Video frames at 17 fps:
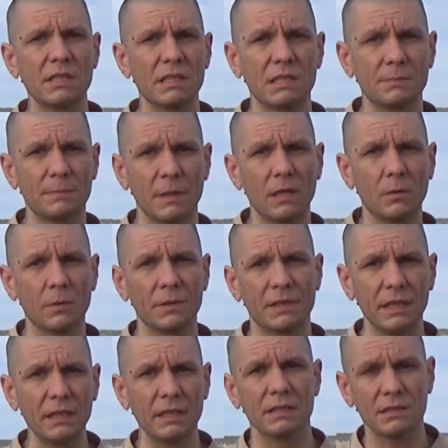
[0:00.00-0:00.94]
his Spirit
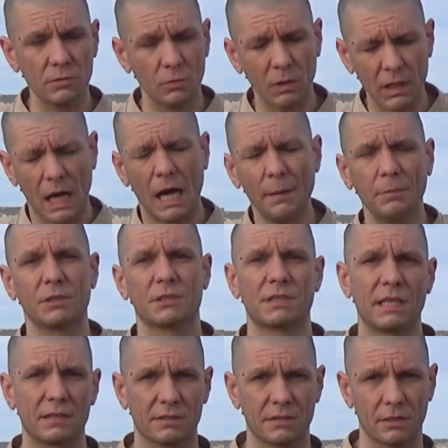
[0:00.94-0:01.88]
within us to accomplish
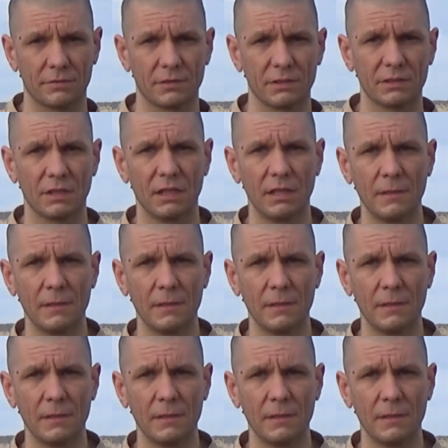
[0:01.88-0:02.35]
that service.